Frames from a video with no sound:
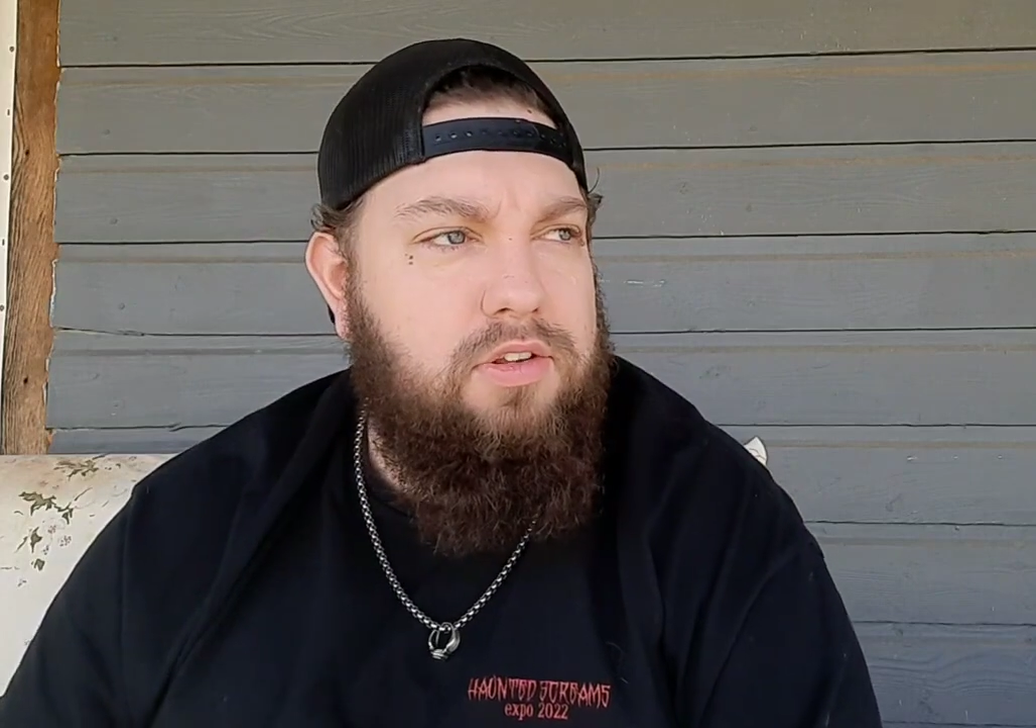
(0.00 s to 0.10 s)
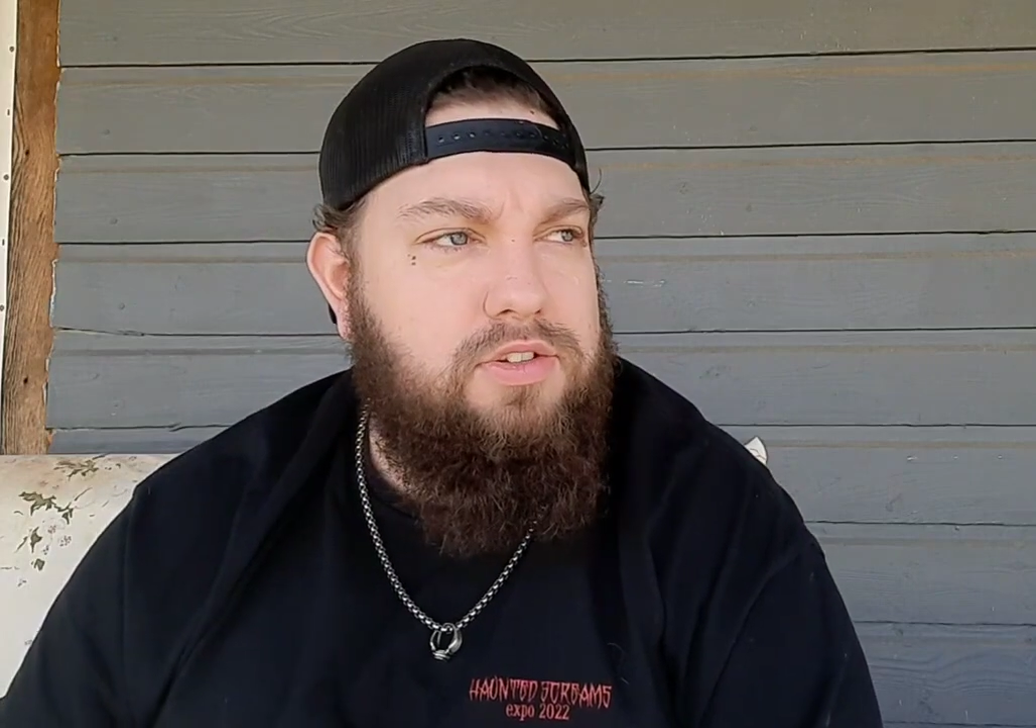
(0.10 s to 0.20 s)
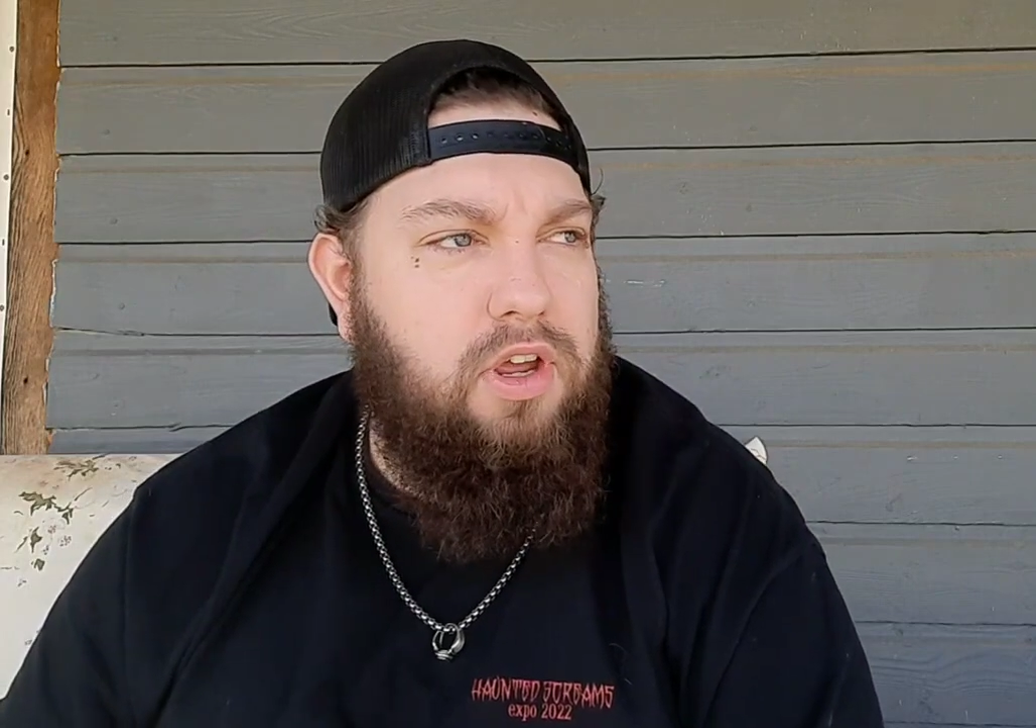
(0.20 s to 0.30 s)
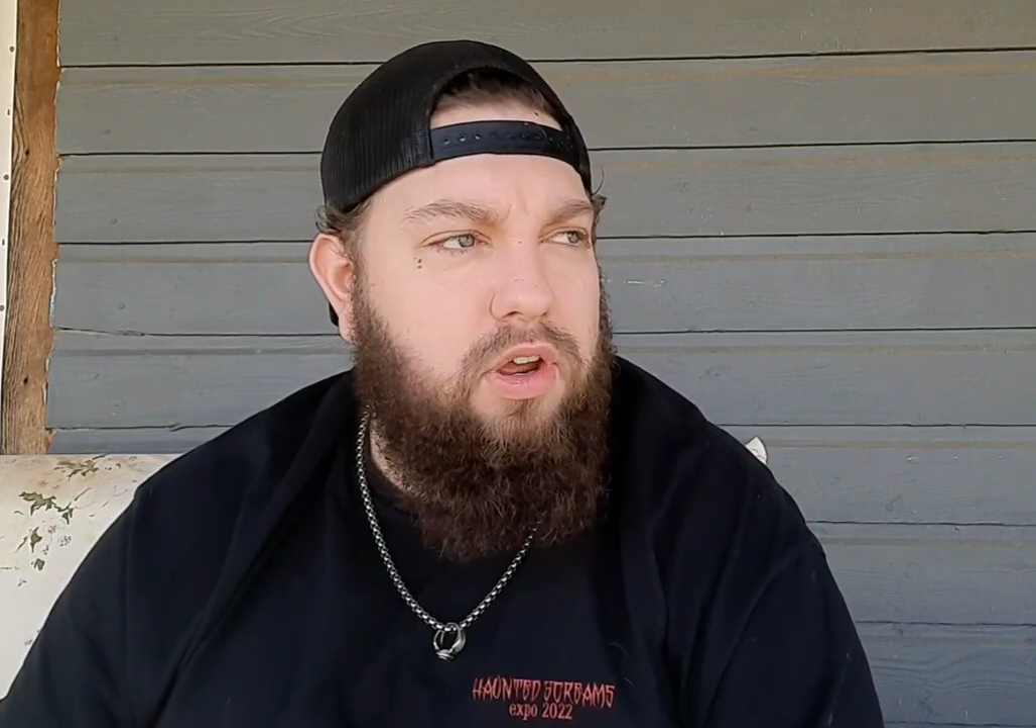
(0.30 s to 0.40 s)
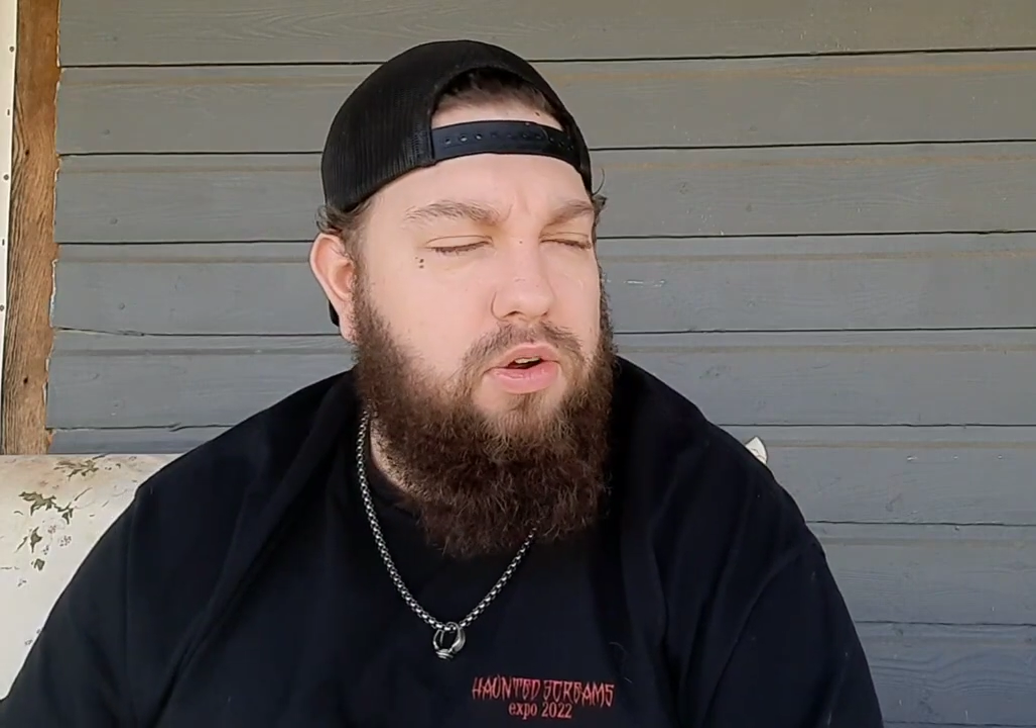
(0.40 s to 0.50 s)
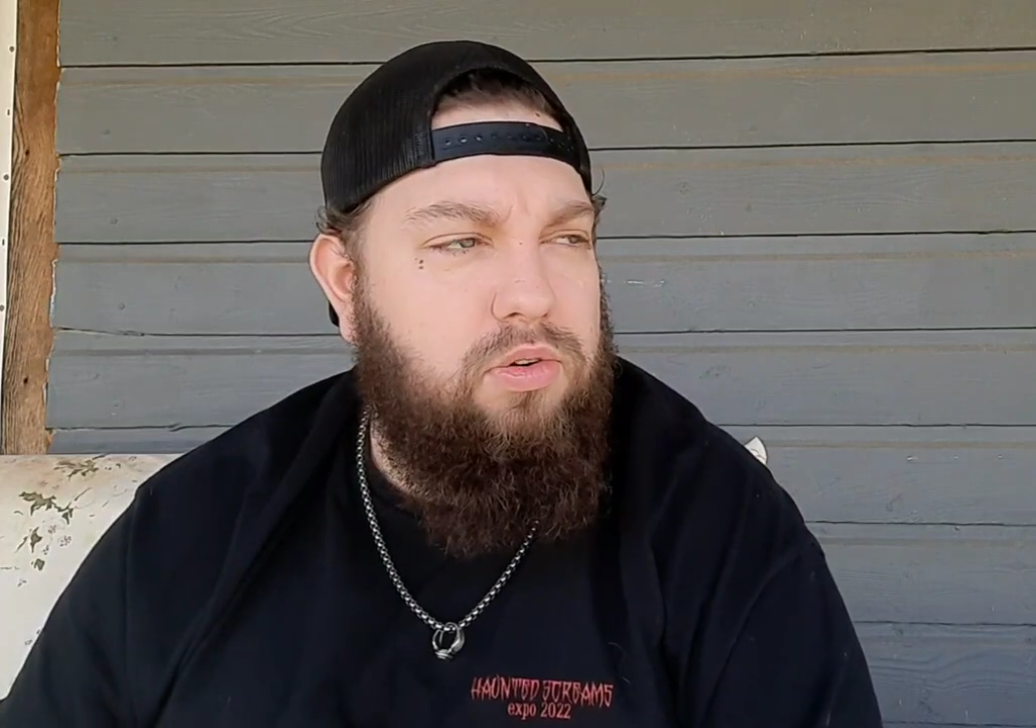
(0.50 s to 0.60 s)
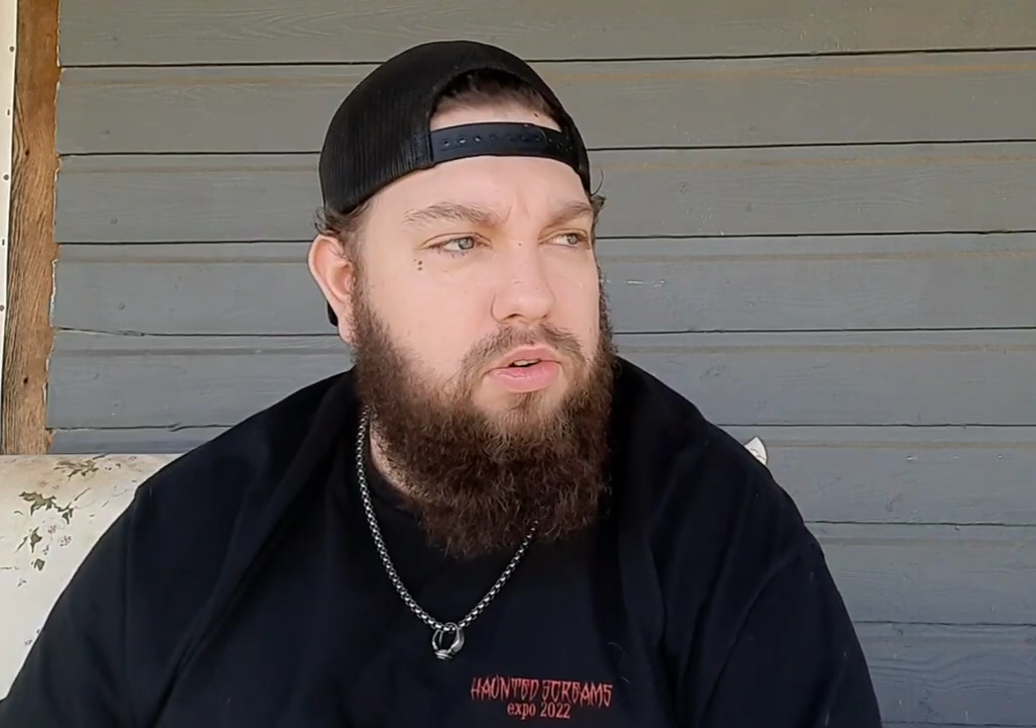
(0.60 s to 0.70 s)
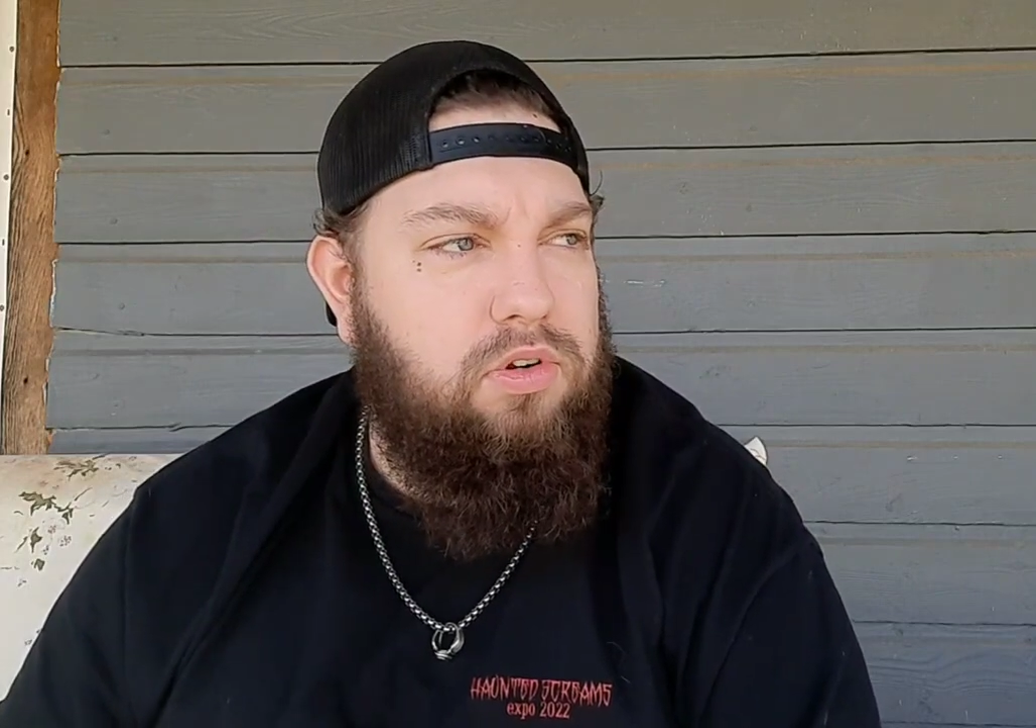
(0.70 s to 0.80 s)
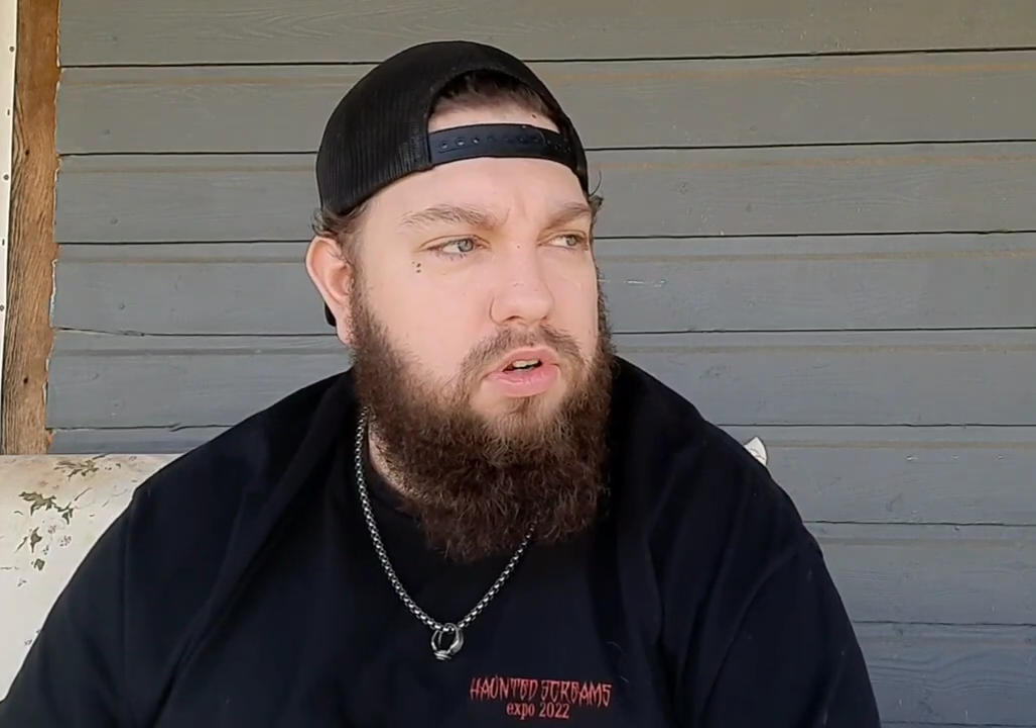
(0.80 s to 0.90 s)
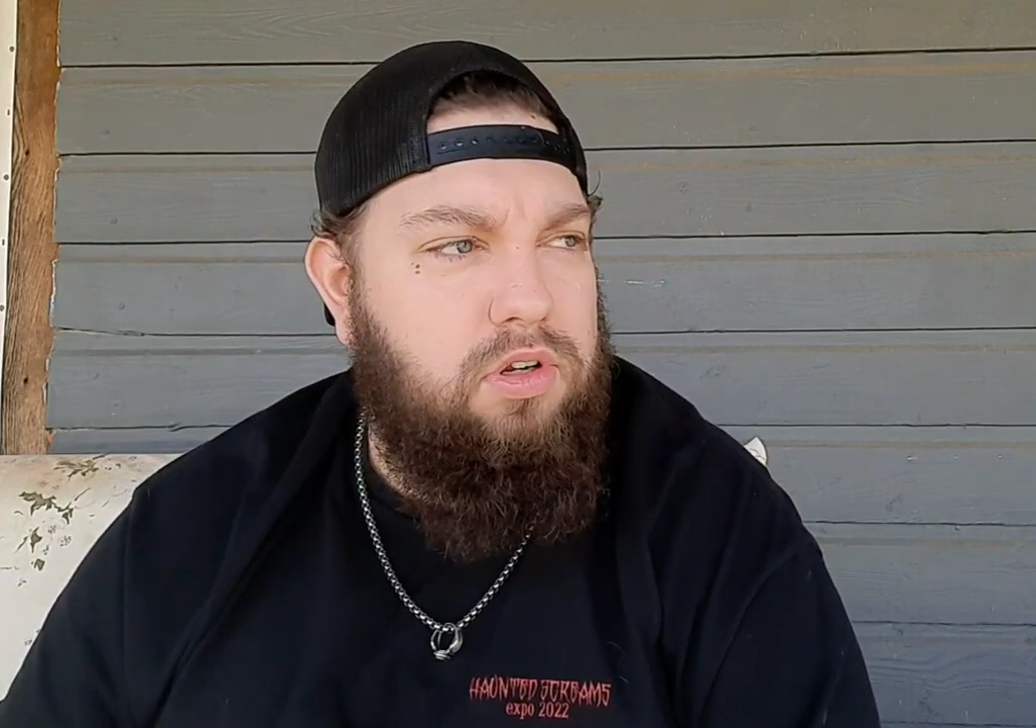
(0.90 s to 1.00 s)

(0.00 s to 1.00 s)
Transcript: So,